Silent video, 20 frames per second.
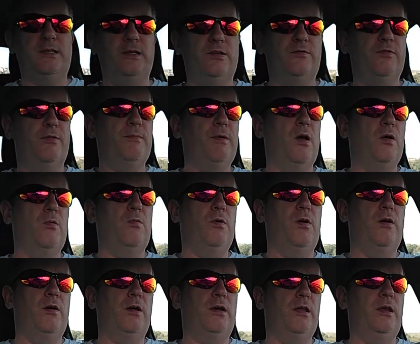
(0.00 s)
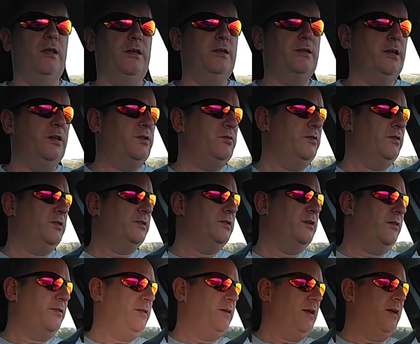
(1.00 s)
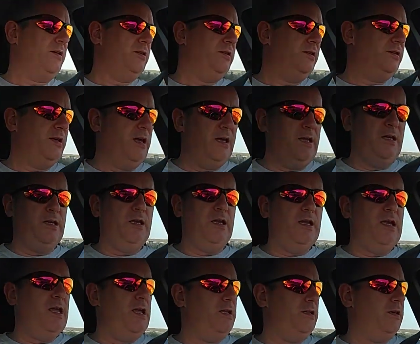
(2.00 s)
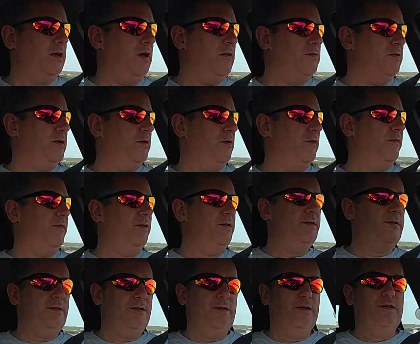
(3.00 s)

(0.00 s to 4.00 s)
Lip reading: it's remote working, etc., there's nothing actually saying that you need to go to the office.